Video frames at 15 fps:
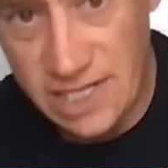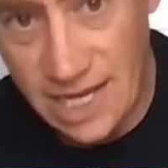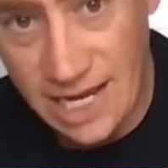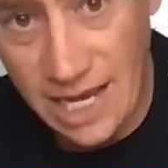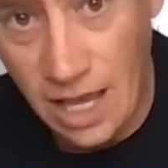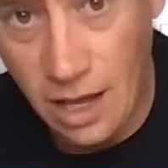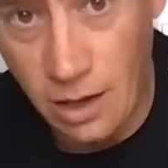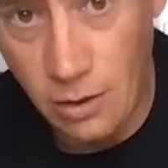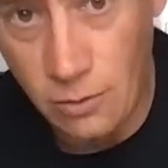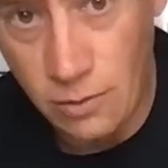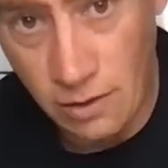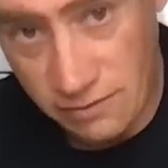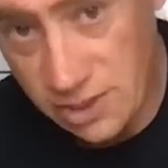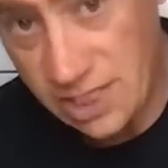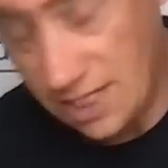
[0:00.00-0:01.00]
it'll go.
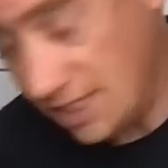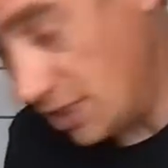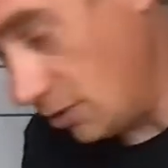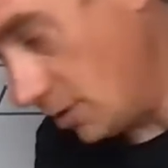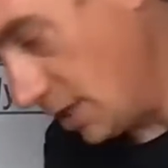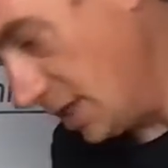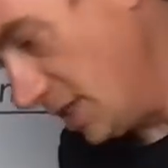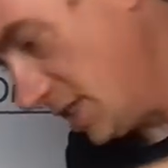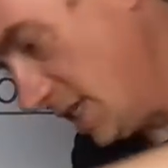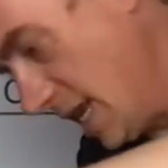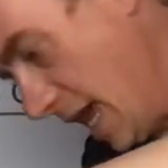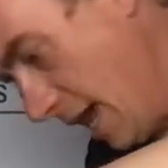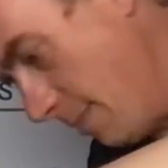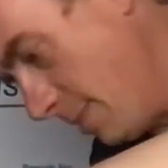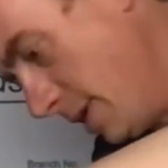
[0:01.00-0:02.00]
Obviously, it's not going to
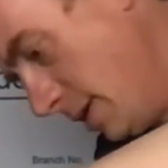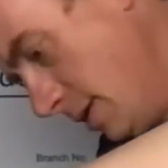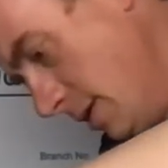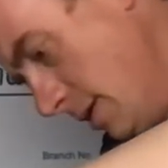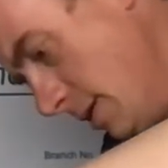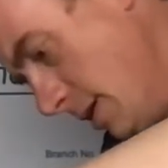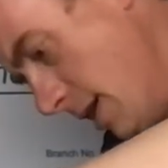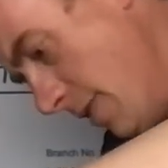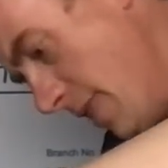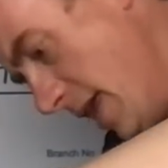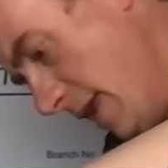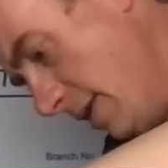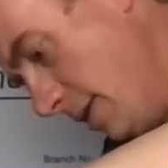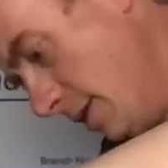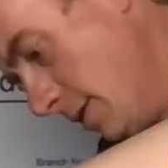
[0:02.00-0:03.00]
snap. And
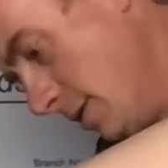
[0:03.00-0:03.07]
then